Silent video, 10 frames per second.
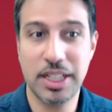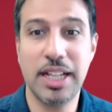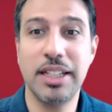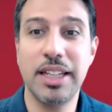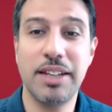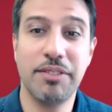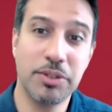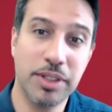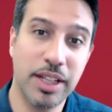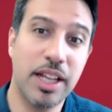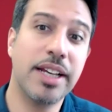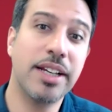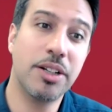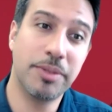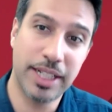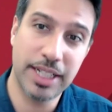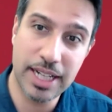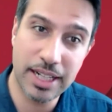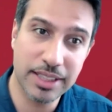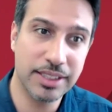And even relying on
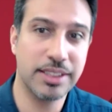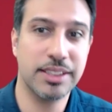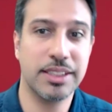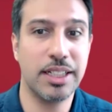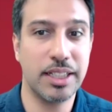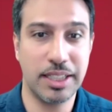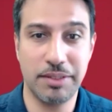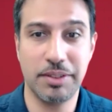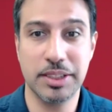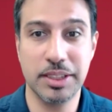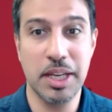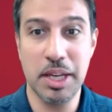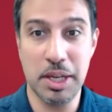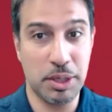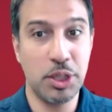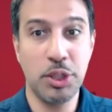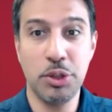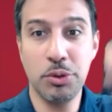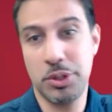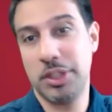reanalysis is gonna give us
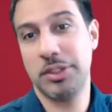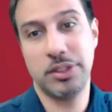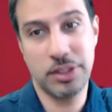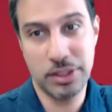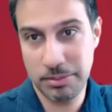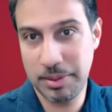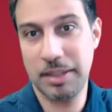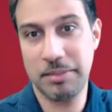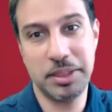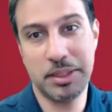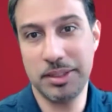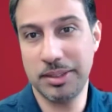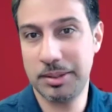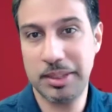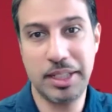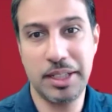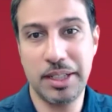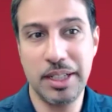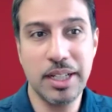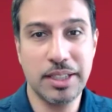huge uncertainty bound, because
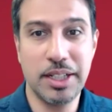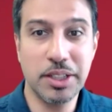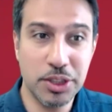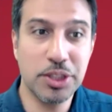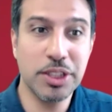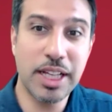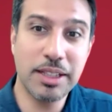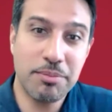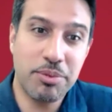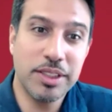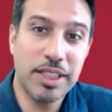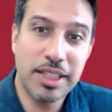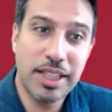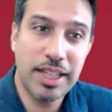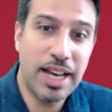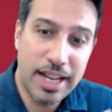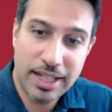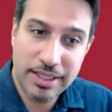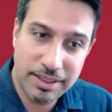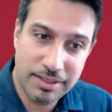they're good at the point that they
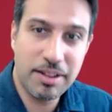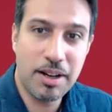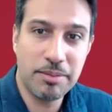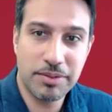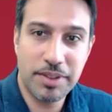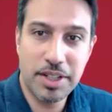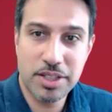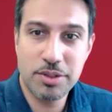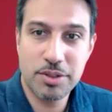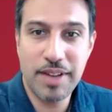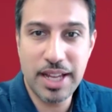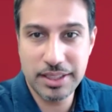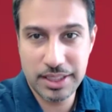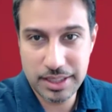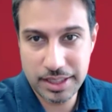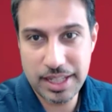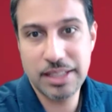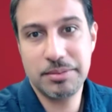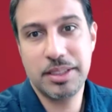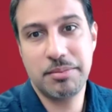had observations to validate and
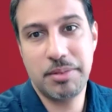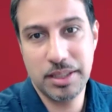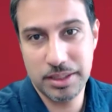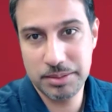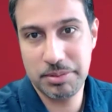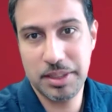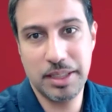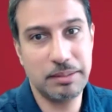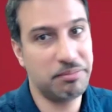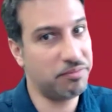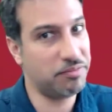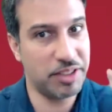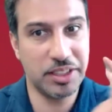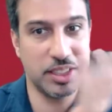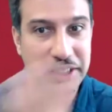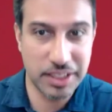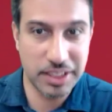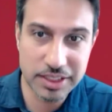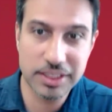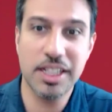calibrate the models, but where there
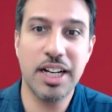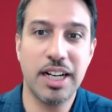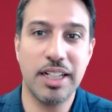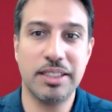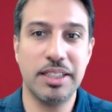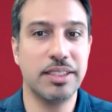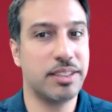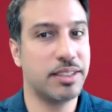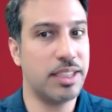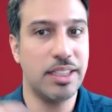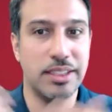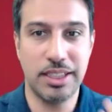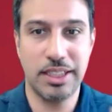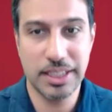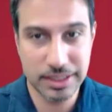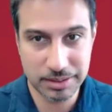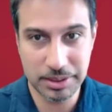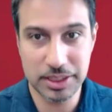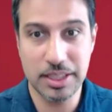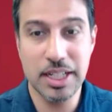is not, it's just an
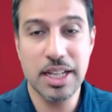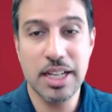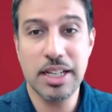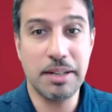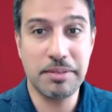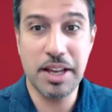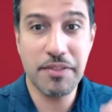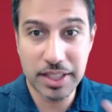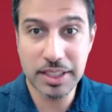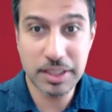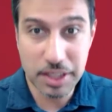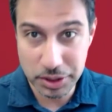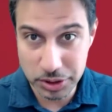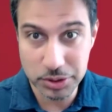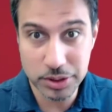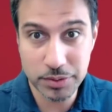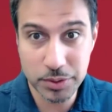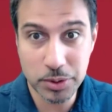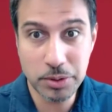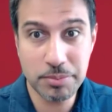estimation. Definitely they're
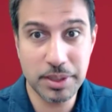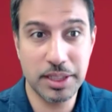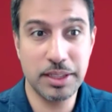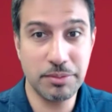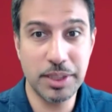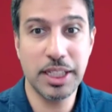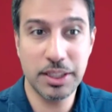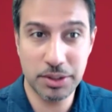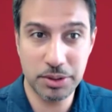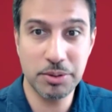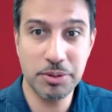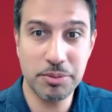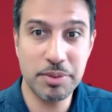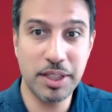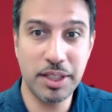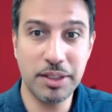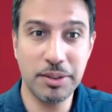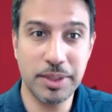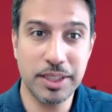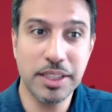useful, but we need to be
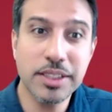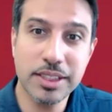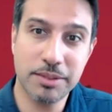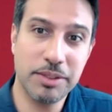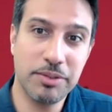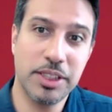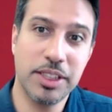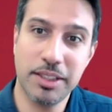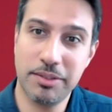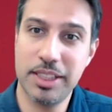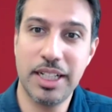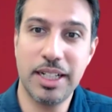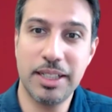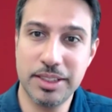realistic when we're dealing with that.